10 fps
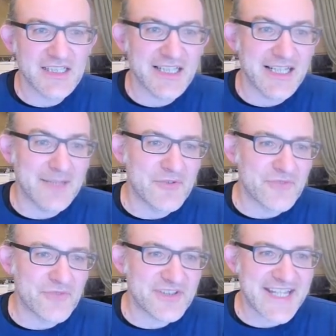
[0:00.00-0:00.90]
Um,
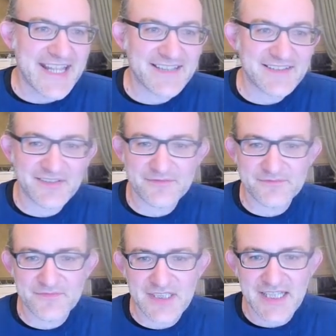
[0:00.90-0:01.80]
rook d8,
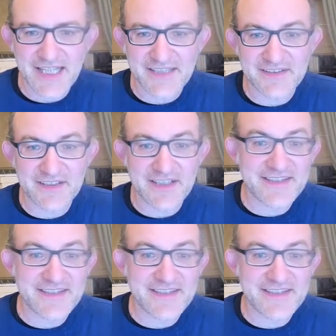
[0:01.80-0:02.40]
and uh,